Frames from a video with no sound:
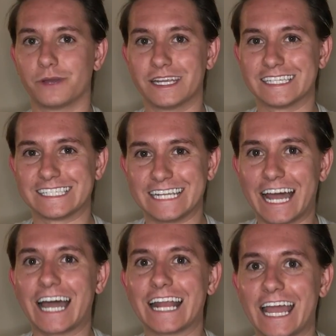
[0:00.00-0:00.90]
it is
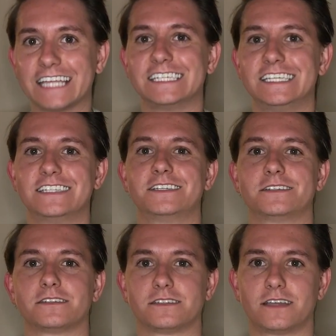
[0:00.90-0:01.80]
not as easy
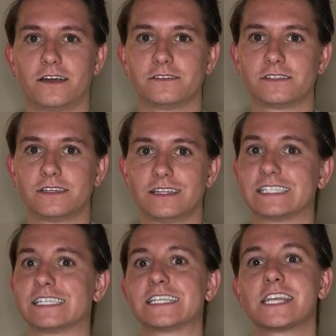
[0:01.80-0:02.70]
as it sounds.
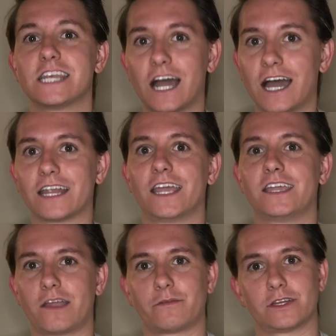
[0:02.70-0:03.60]
This is not a
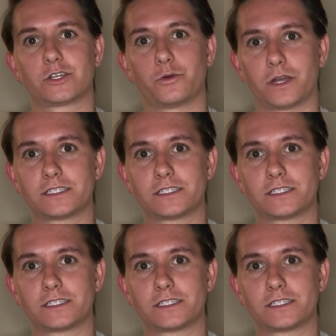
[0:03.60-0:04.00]
get-rich-quick